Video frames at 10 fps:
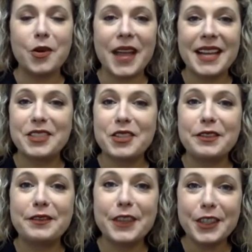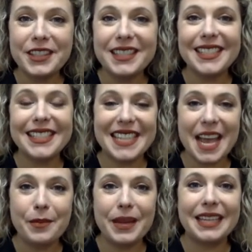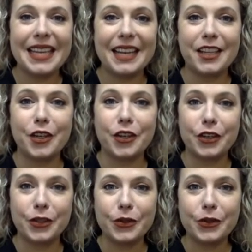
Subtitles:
Okay, so the first step in getting your